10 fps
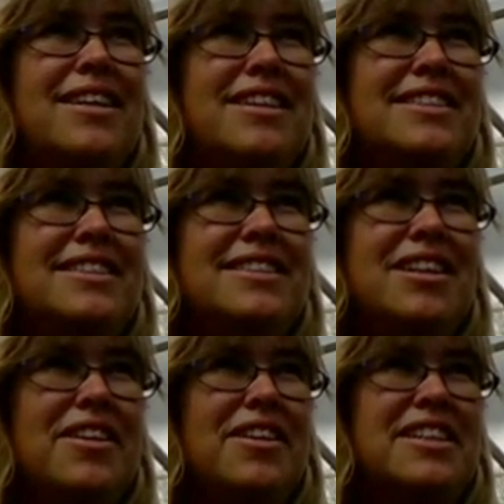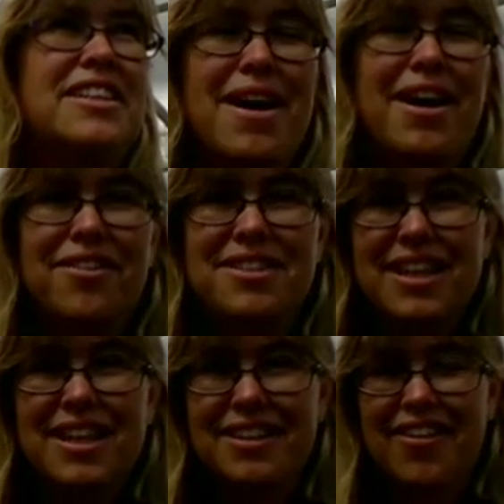There's a lot of the tomatoes
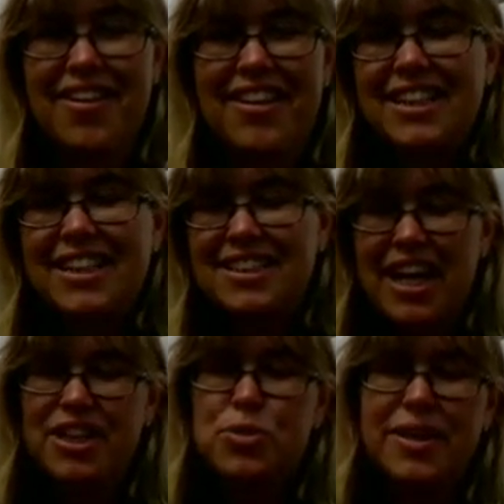they're at that stage where